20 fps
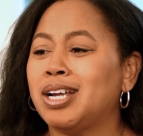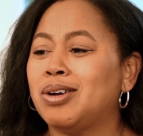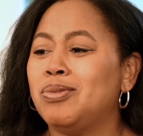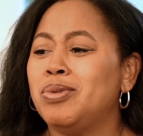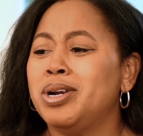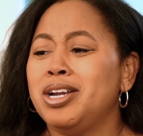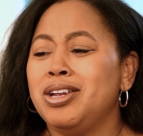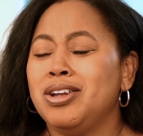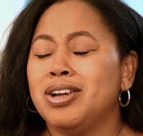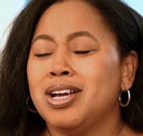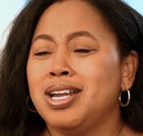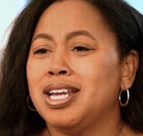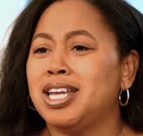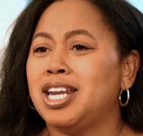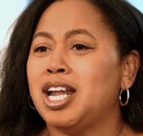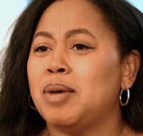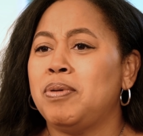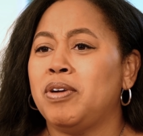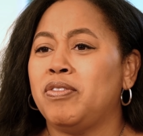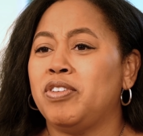Like, when are you going to
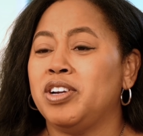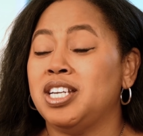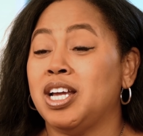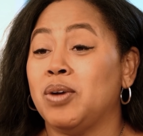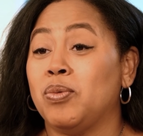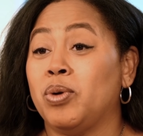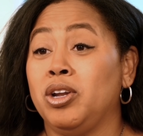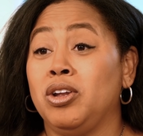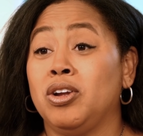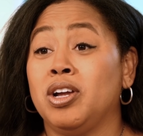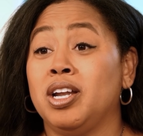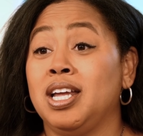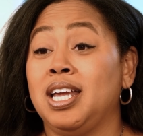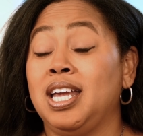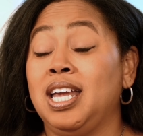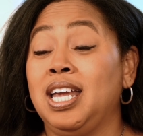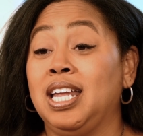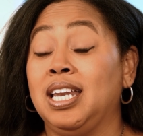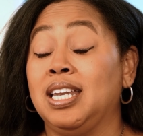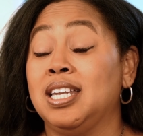get up every day? What are you
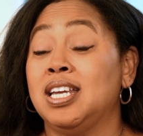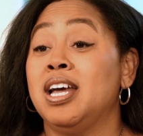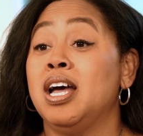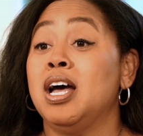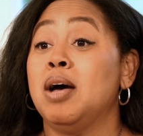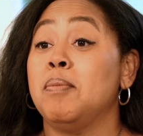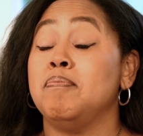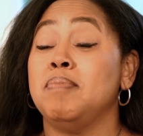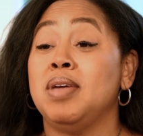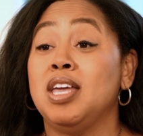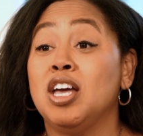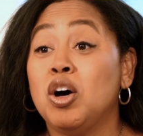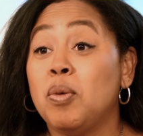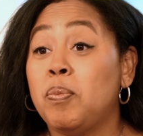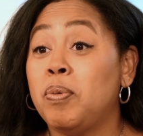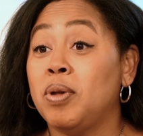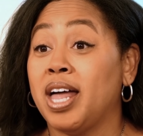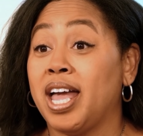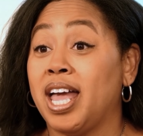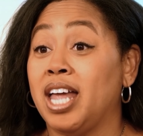going to eat?
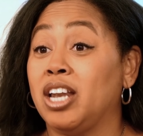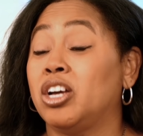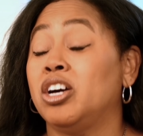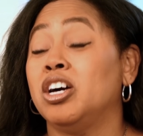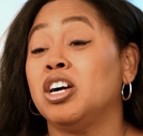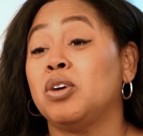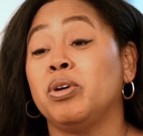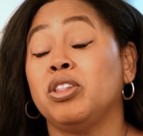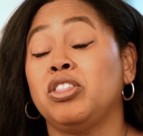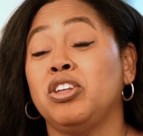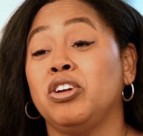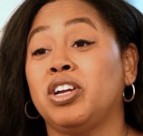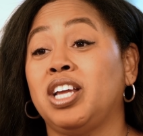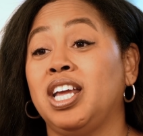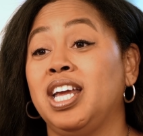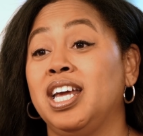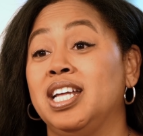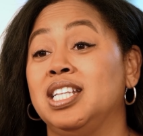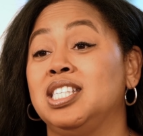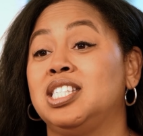Meal plan, cook with your
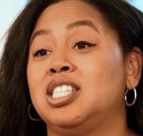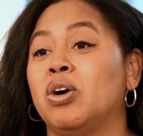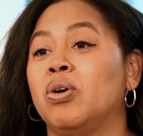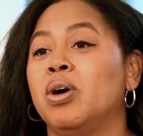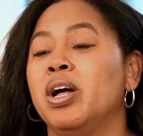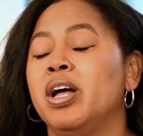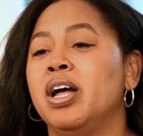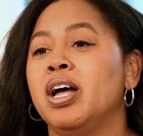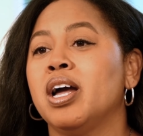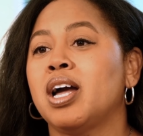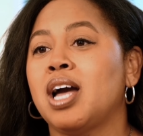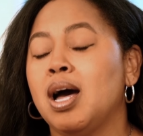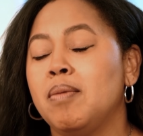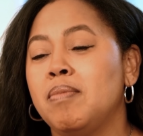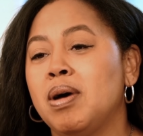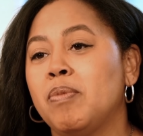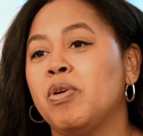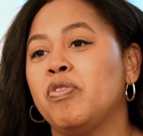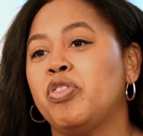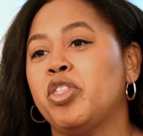kids. So
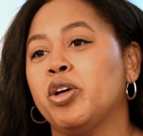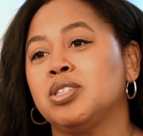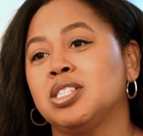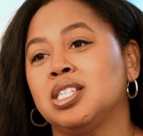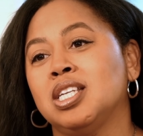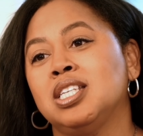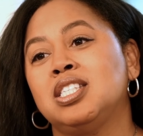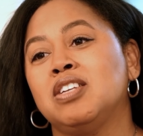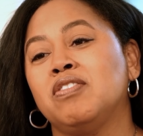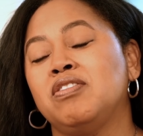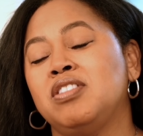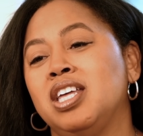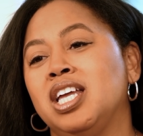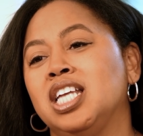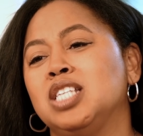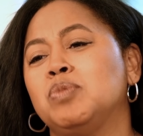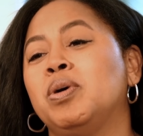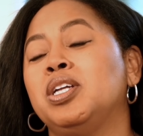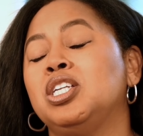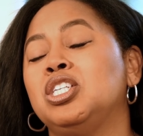come up with those lists of
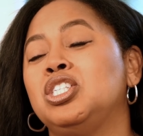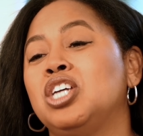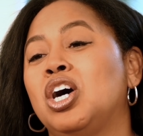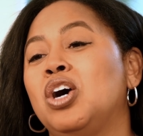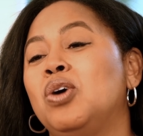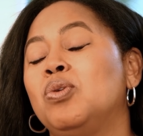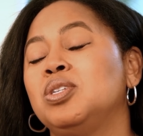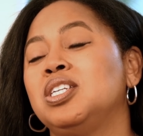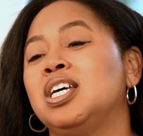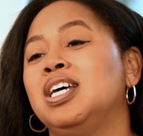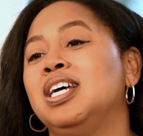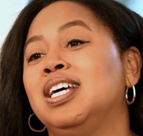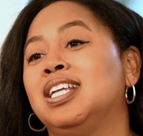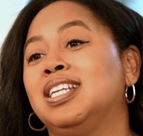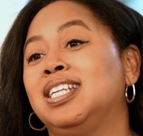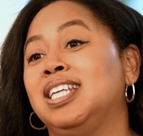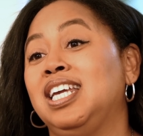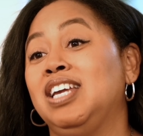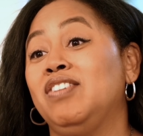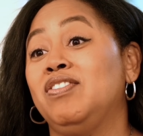things, but don't
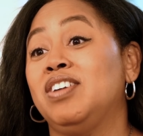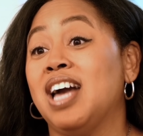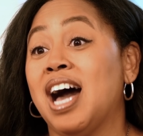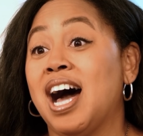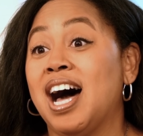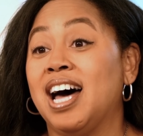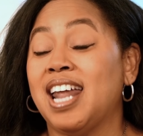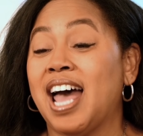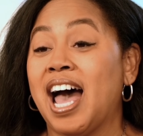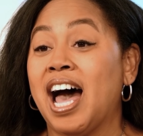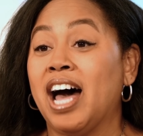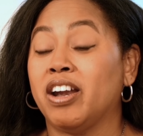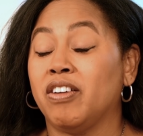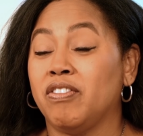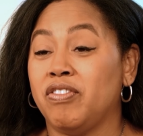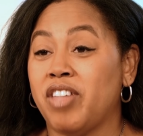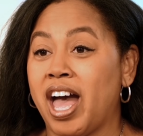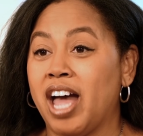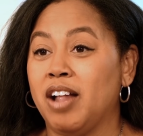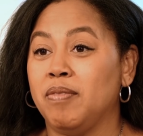leave God out
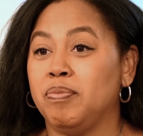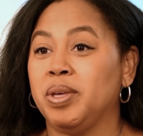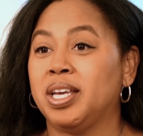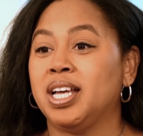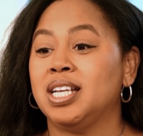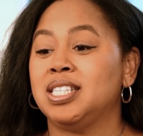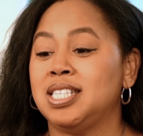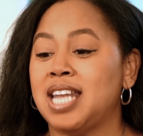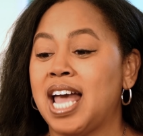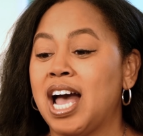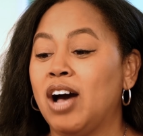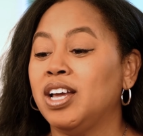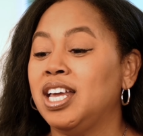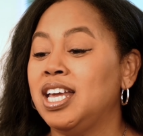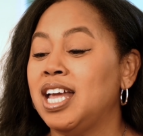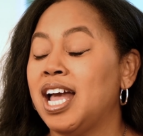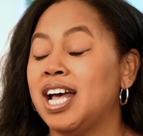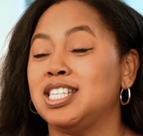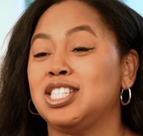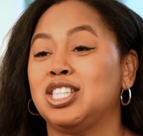of that, because now
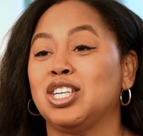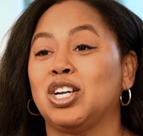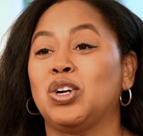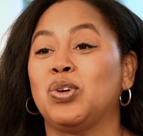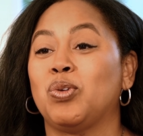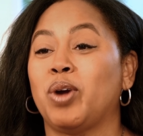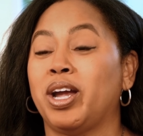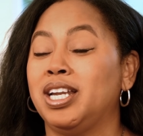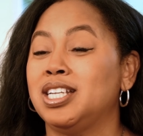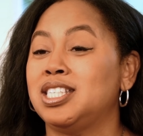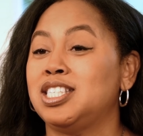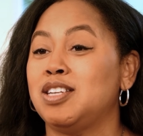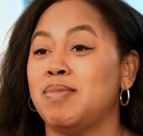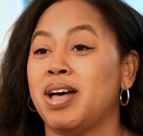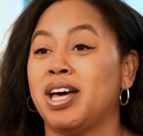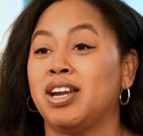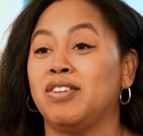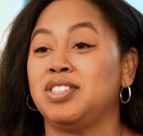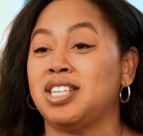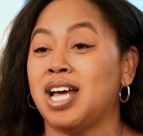He has the greatest
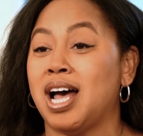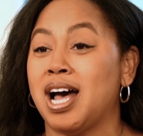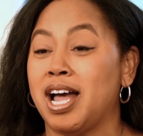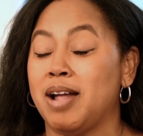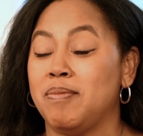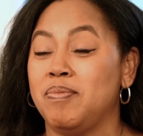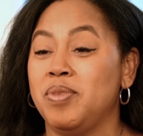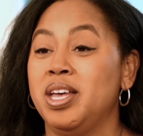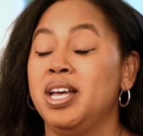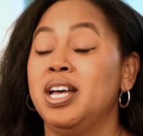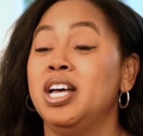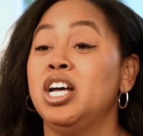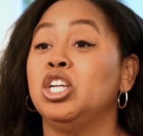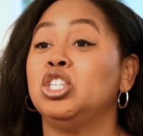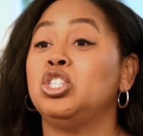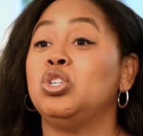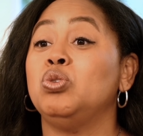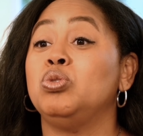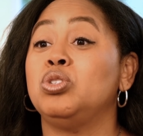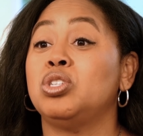amount of time
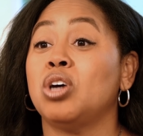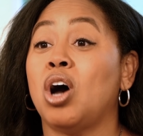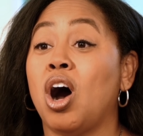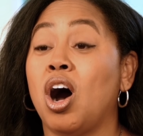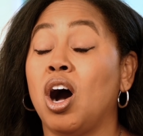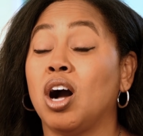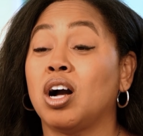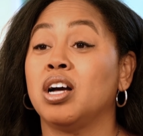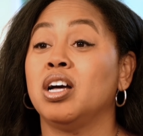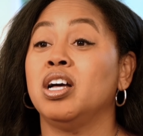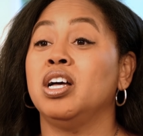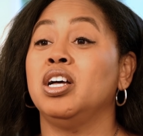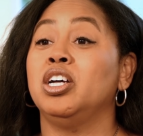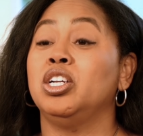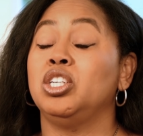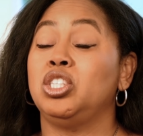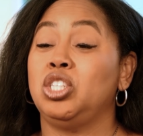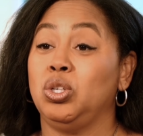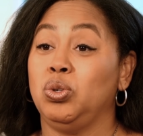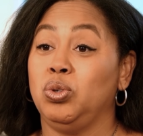to talk
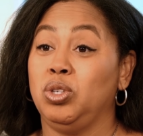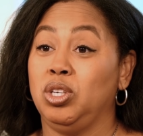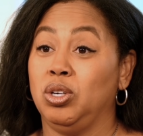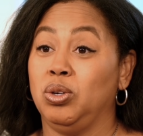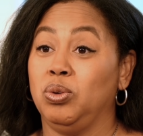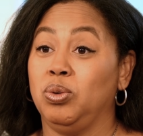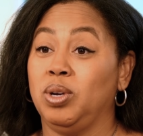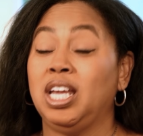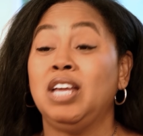to you.